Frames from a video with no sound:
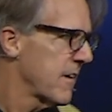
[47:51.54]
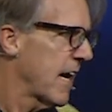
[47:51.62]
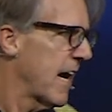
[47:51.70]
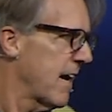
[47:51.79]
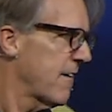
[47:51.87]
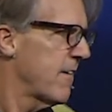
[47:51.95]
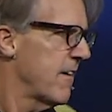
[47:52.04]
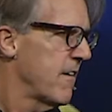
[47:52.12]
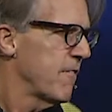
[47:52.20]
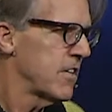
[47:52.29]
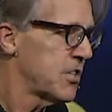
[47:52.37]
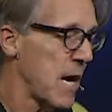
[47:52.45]
Okay.
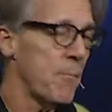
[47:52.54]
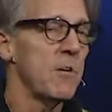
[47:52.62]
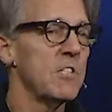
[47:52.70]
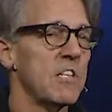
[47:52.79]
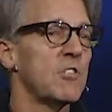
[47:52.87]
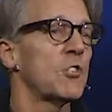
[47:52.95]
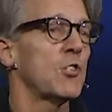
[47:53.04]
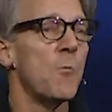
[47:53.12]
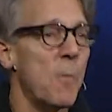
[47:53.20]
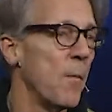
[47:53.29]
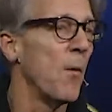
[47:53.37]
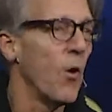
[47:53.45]
For shepherds, it's
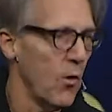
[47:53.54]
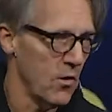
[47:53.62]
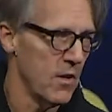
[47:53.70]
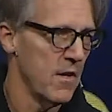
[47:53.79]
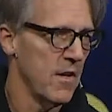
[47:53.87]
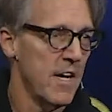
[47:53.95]
Super Bowl.